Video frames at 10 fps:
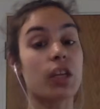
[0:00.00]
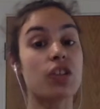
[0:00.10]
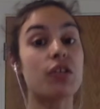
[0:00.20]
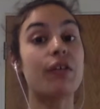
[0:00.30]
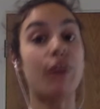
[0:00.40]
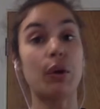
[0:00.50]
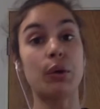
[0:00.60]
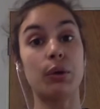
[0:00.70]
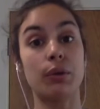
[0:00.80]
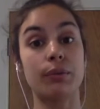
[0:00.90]
can do a phone
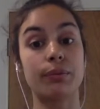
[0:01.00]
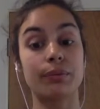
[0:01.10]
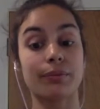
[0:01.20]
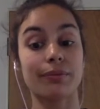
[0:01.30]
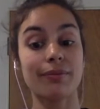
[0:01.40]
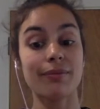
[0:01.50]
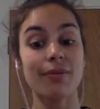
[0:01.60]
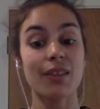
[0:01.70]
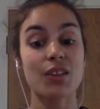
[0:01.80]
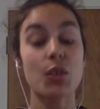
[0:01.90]
call.
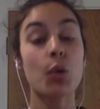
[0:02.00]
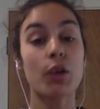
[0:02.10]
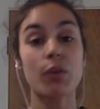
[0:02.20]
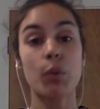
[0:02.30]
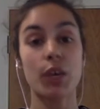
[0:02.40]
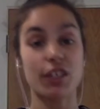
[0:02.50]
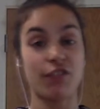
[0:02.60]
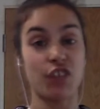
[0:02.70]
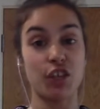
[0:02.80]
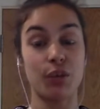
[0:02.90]
So, whatever works
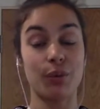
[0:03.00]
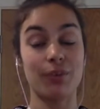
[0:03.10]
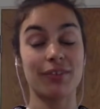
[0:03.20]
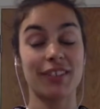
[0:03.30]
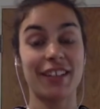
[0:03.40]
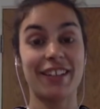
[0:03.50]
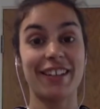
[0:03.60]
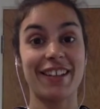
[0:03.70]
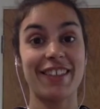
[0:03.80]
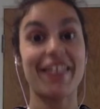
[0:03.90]
for you,
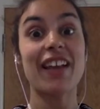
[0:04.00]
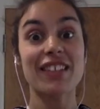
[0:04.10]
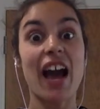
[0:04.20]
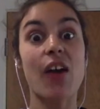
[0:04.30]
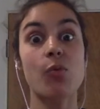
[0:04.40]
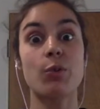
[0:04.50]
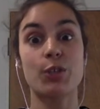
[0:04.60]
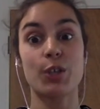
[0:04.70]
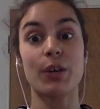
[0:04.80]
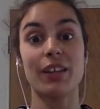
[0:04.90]
that's how we'll
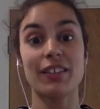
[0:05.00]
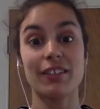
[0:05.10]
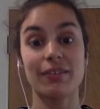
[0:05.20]
do it.